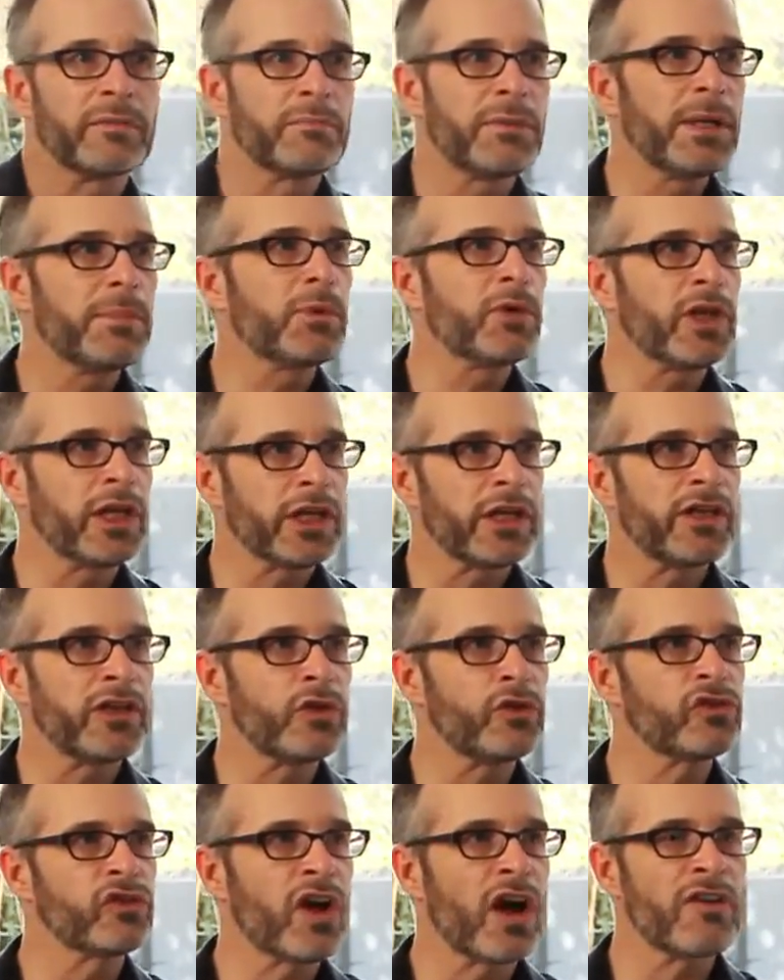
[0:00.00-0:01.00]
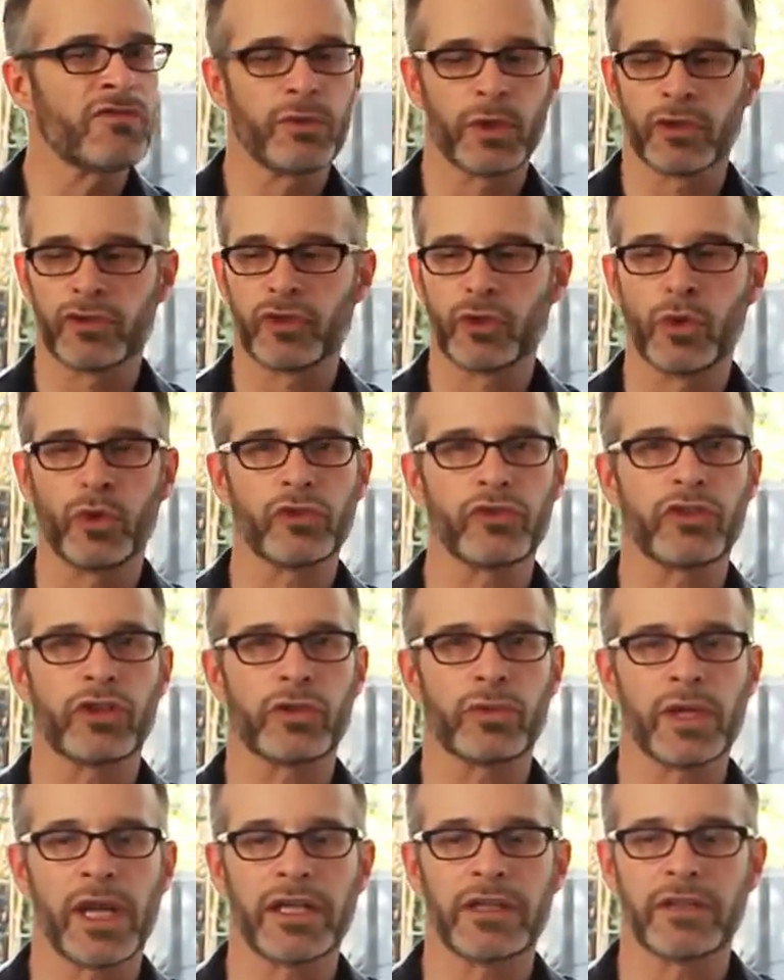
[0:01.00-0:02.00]
people that can use software tools to
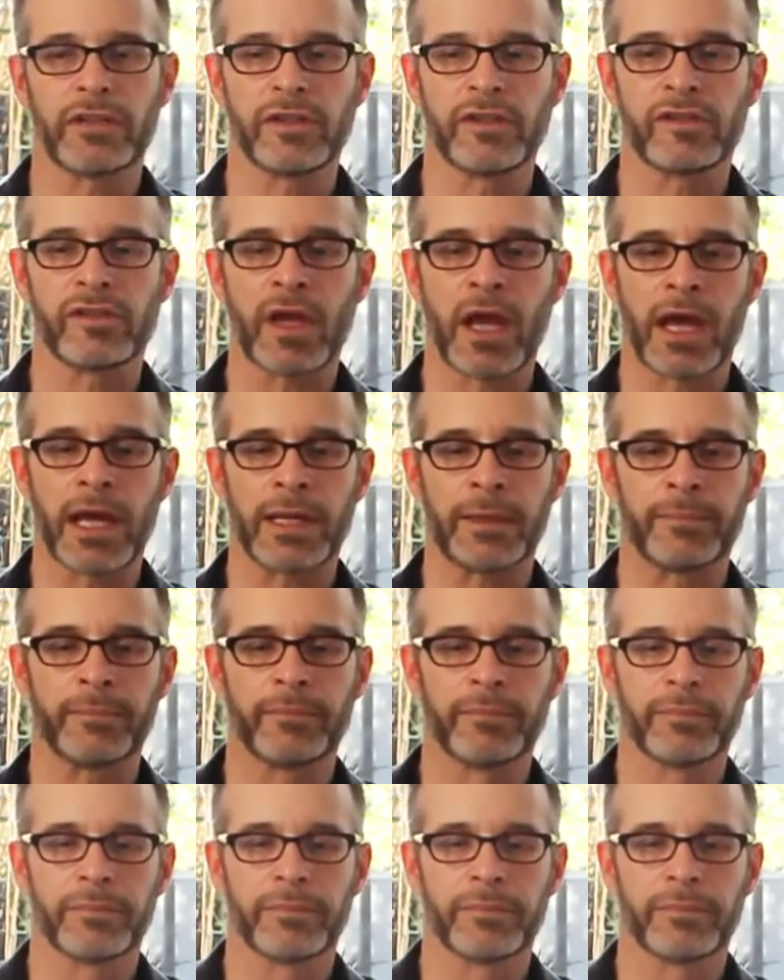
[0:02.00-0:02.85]
create a design.